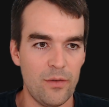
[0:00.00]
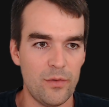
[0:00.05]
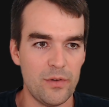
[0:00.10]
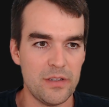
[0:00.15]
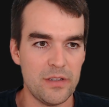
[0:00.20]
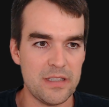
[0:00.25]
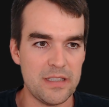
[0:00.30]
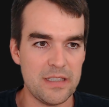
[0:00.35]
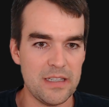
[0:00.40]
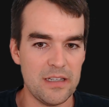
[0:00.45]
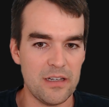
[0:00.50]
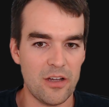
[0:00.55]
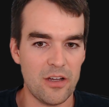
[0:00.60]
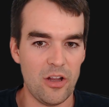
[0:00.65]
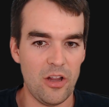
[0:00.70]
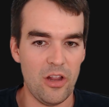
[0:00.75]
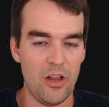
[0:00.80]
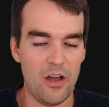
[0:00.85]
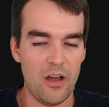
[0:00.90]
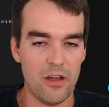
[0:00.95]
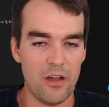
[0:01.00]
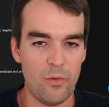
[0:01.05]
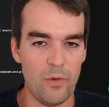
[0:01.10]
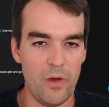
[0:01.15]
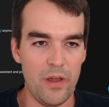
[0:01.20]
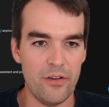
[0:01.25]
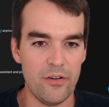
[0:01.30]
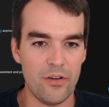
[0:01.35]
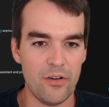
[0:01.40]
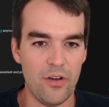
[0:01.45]
want to see a clock
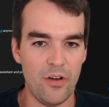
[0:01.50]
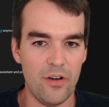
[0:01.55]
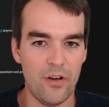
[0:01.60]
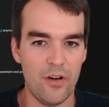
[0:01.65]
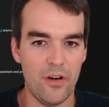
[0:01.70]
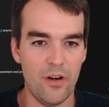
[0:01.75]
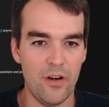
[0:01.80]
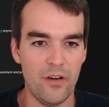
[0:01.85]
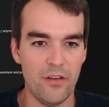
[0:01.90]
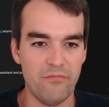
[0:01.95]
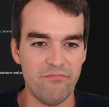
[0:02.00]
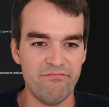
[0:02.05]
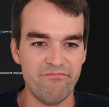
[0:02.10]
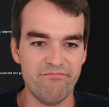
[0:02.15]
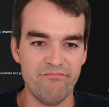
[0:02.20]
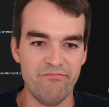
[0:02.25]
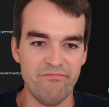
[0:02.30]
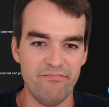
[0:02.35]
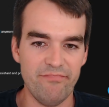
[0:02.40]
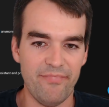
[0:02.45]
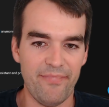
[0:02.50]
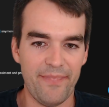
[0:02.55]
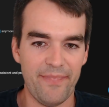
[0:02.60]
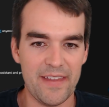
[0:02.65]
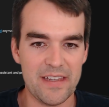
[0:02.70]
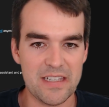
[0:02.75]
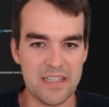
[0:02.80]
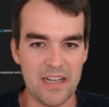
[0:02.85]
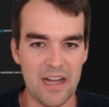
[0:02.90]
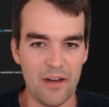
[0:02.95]
weather card.
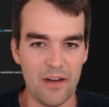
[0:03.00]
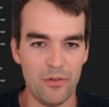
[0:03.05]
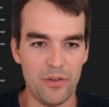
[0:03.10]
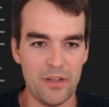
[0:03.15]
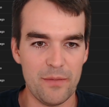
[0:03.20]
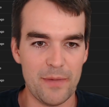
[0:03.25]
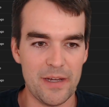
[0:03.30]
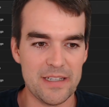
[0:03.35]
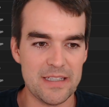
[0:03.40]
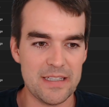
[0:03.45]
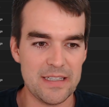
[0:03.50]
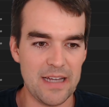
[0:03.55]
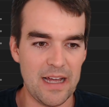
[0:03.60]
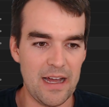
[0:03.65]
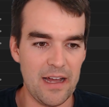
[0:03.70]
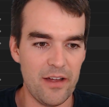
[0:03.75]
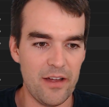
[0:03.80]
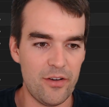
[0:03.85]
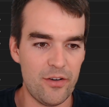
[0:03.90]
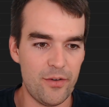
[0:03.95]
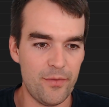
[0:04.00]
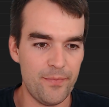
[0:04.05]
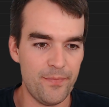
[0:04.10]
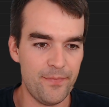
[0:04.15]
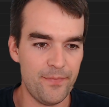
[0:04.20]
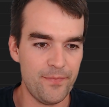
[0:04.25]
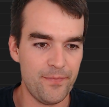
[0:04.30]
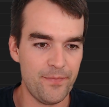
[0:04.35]
That's not really my style.